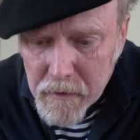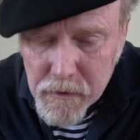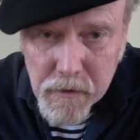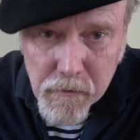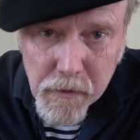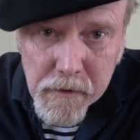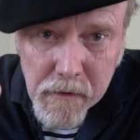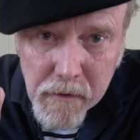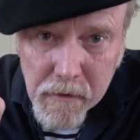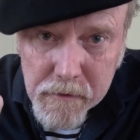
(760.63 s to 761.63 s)
you can put
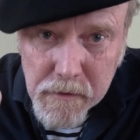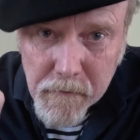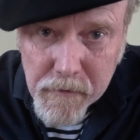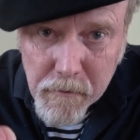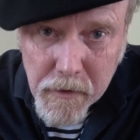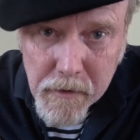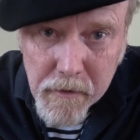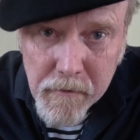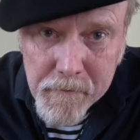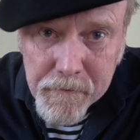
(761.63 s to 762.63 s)
some of the
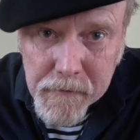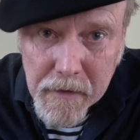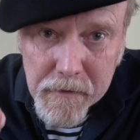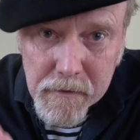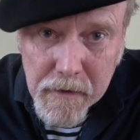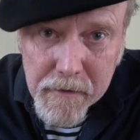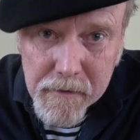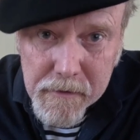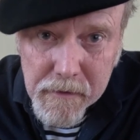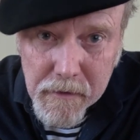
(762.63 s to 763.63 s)
butter
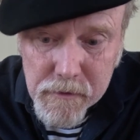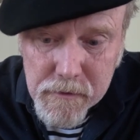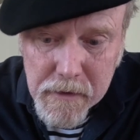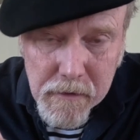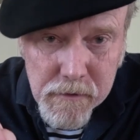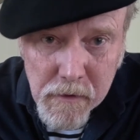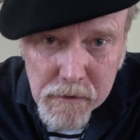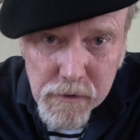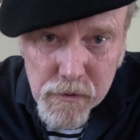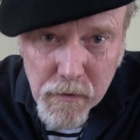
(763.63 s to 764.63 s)
and the snails
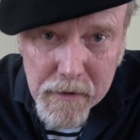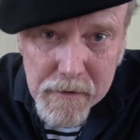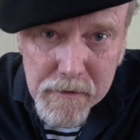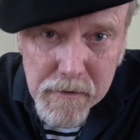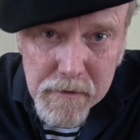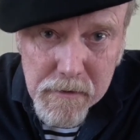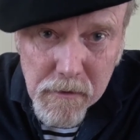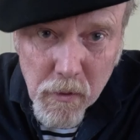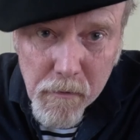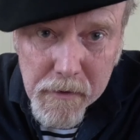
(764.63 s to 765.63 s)
just right into this
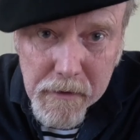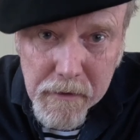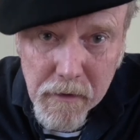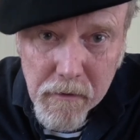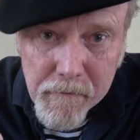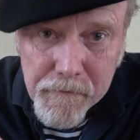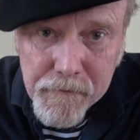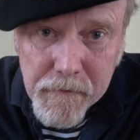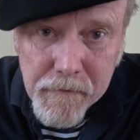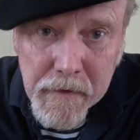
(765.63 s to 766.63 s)
little opening here
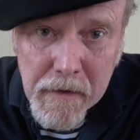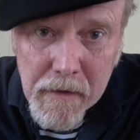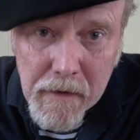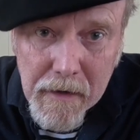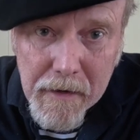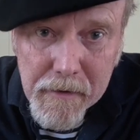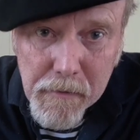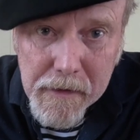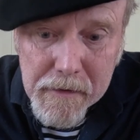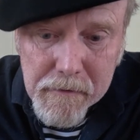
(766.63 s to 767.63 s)
on the
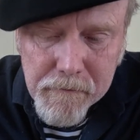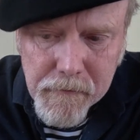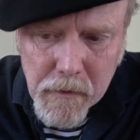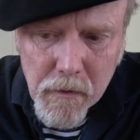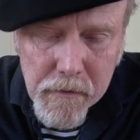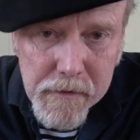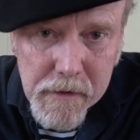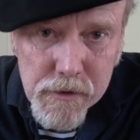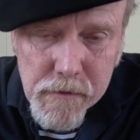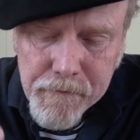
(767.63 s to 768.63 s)
plate or the
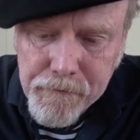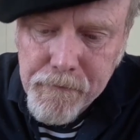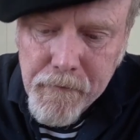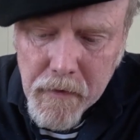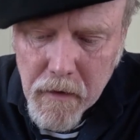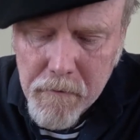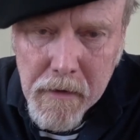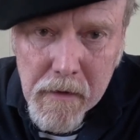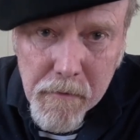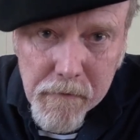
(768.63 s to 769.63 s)
dish.
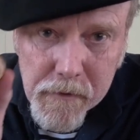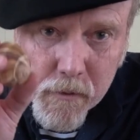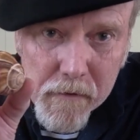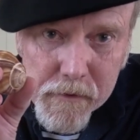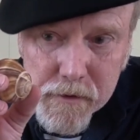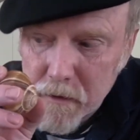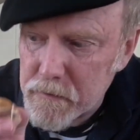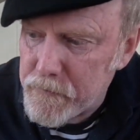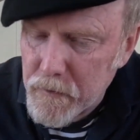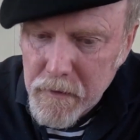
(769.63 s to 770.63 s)
But if you do have the shells,
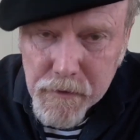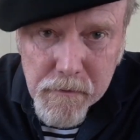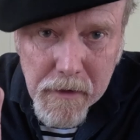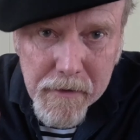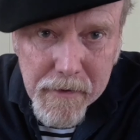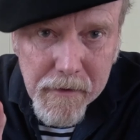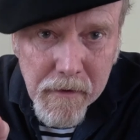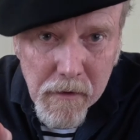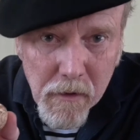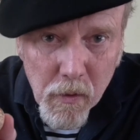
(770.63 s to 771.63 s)
if you're able to buy that
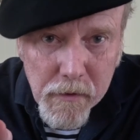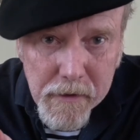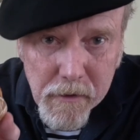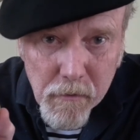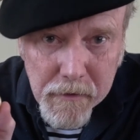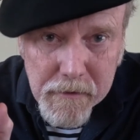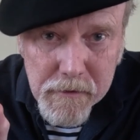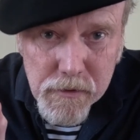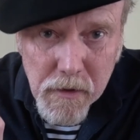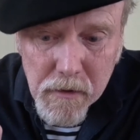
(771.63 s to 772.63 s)
whole kit or get the
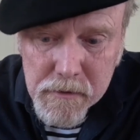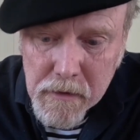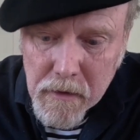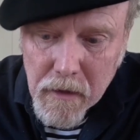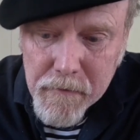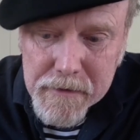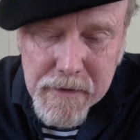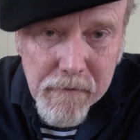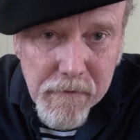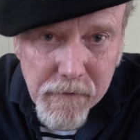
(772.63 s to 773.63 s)
shells, that's
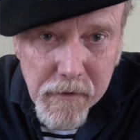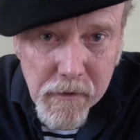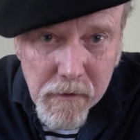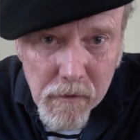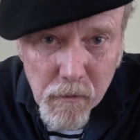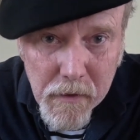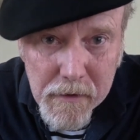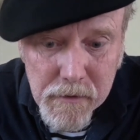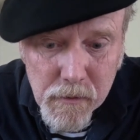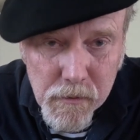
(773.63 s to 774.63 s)
kind of a fun way
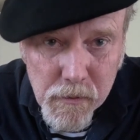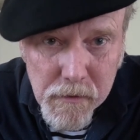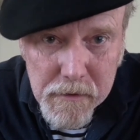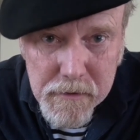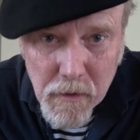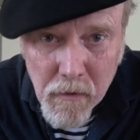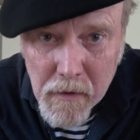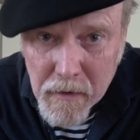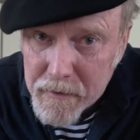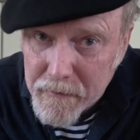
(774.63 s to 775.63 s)
to do this. So
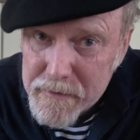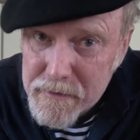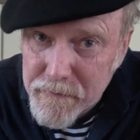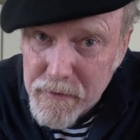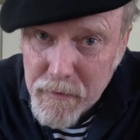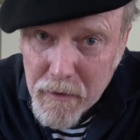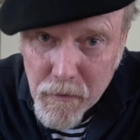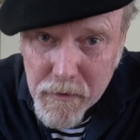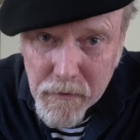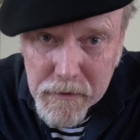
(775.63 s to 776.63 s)
now this is the fun part.
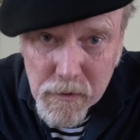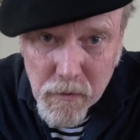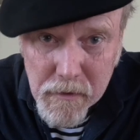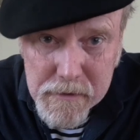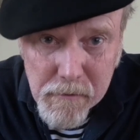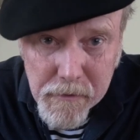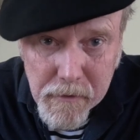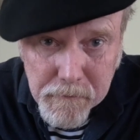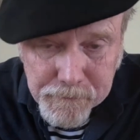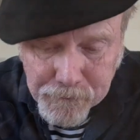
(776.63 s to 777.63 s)
We're going to assemble them.